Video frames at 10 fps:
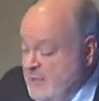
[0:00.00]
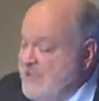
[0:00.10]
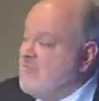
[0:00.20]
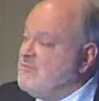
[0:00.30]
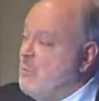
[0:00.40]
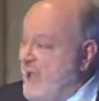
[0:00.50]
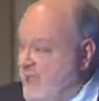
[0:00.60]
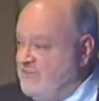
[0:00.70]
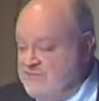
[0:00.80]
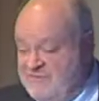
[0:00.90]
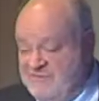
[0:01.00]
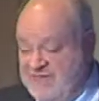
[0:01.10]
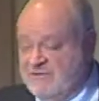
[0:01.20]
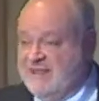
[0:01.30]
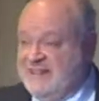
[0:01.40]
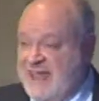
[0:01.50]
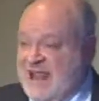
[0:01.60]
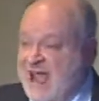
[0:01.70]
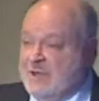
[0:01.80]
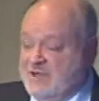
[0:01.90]
We have ways of figuring
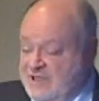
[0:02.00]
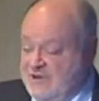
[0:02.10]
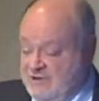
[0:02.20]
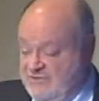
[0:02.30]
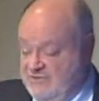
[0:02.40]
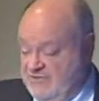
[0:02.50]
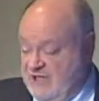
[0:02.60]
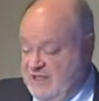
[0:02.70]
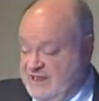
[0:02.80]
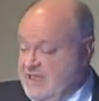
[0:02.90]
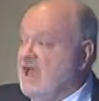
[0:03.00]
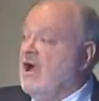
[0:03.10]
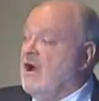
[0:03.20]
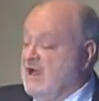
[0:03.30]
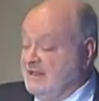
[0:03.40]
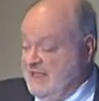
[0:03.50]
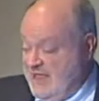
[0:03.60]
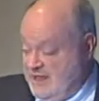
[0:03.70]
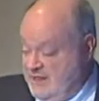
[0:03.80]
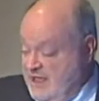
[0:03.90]
that out in our society on
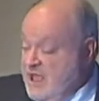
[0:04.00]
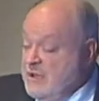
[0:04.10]
land.